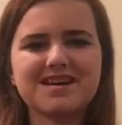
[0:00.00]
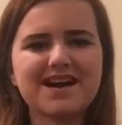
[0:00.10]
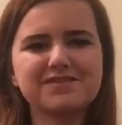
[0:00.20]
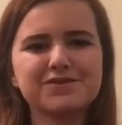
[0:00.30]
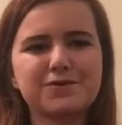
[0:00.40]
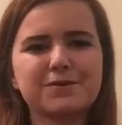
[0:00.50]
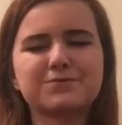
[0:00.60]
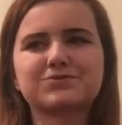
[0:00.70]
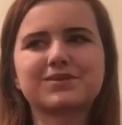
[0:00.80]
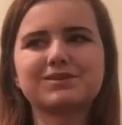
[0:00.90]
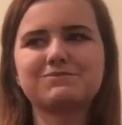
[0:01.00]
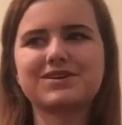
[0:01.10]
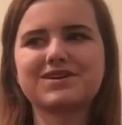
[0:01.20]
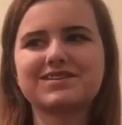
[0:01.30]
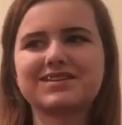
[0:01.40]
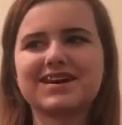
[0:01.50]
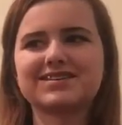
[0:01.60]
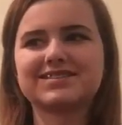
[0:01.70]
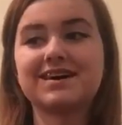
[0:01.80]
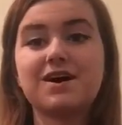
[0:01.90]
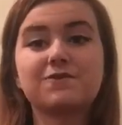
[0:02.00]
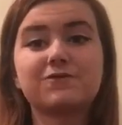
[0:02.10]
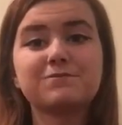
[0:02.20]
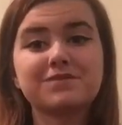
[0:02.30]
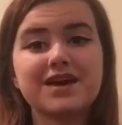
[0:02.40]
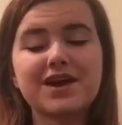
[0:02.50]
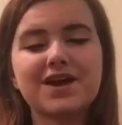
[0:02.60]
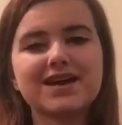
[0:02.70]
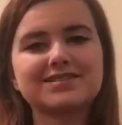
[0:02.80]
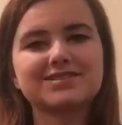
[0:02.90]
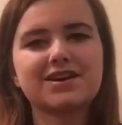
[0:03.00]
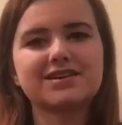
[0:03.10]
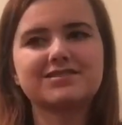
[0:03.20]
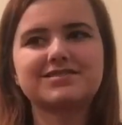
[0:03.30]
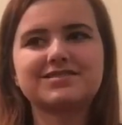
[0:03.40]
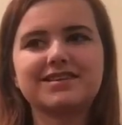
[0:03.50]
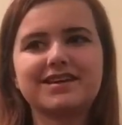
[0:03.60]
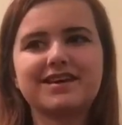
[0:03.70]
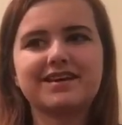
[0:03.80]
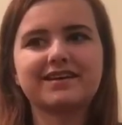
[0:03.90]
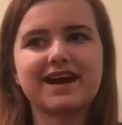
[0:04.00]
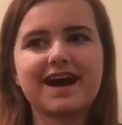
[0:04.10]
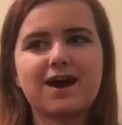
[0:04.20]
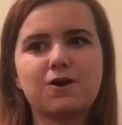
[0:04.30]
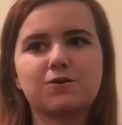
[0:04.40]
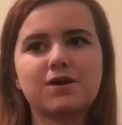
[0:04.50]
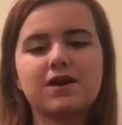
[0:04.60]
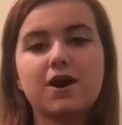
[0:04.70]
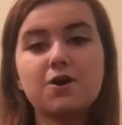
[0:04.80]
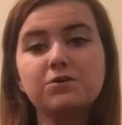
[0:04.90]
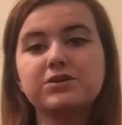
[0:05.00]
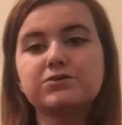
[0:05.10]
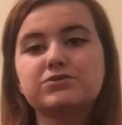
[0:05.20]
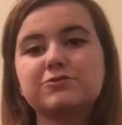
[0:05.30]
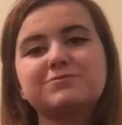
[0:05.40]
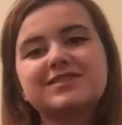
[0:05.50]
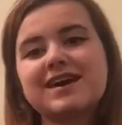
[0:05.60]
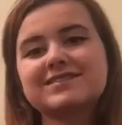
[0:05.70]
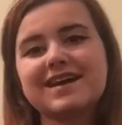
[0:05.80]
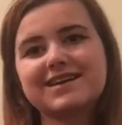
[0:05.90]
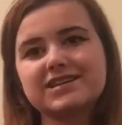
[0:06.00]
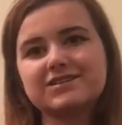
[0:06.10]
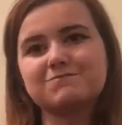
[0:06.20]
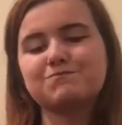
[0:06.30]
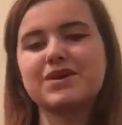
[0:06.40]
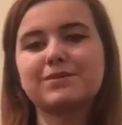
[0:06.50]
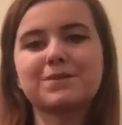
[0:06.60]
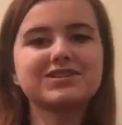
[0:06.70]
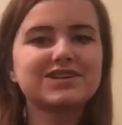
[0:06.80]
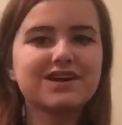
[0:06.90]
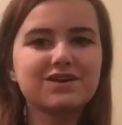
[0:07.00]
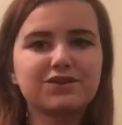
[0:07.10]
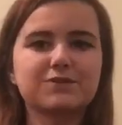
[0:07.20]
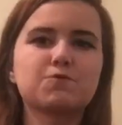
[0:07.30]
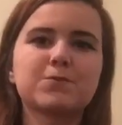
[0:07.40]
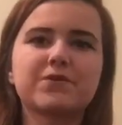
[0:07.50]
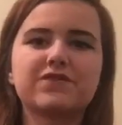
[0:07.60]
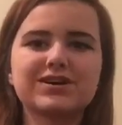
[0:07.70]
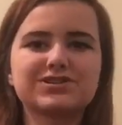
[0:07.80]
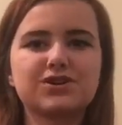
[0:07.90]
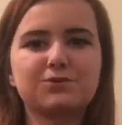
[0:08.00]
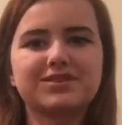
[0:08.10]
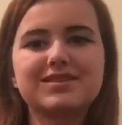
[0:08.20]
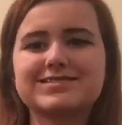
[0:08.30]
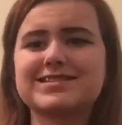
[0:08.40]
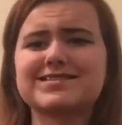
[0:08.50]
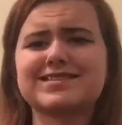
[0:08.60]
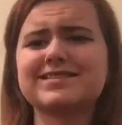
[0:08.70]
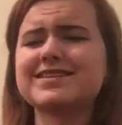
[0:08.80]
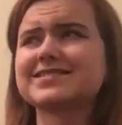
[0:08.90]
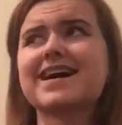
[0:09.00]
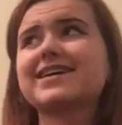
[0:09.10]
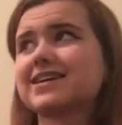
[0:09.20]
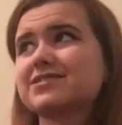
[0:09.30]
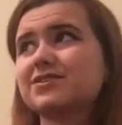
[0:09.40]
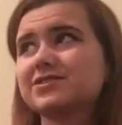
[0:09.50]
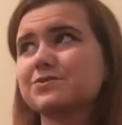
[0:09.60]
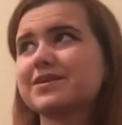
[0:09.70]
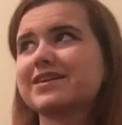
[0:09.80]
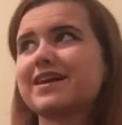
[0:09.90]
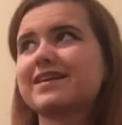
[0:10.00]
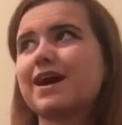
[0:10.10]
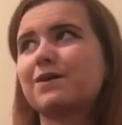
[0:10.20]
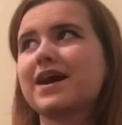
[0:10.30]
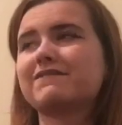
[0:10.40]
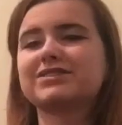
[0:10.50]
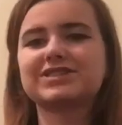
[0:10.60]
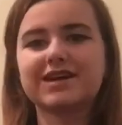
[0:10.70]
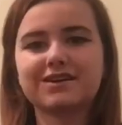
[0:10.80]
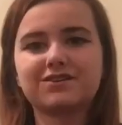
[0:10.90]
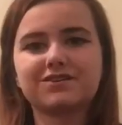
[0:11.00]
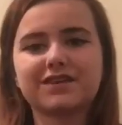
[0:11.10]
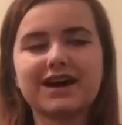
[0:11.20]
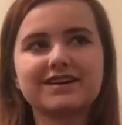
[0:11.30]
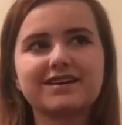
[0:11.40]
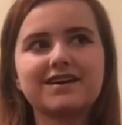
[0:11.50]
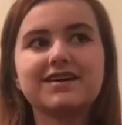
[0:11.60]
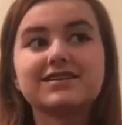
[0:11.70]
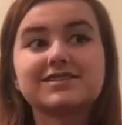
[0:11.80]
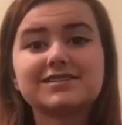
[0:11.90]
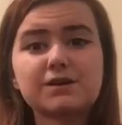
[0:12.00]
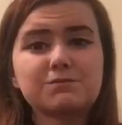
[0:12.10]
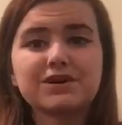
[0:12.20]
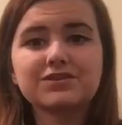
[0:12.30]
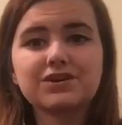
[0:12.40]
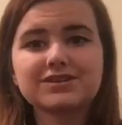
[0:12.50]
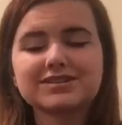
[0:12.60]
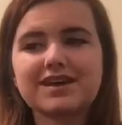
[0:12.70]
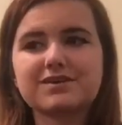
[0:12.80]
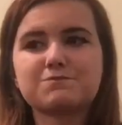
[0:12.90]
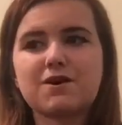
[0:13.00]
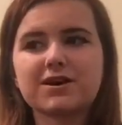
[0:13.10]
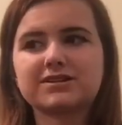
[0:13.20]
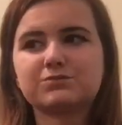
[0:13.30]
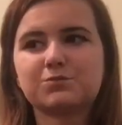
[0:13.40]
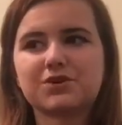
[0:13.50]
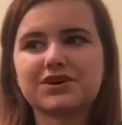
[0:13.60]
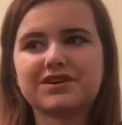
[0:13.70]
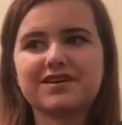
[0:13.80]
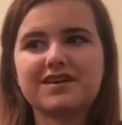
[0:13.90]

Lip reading: I don't know, it was really weird because from there I started seeing how, oh, YouTube says I can make my channel look more professional with this, and this, I guess I'll do it. And now I have a channel that somewhat looks like Mark's would,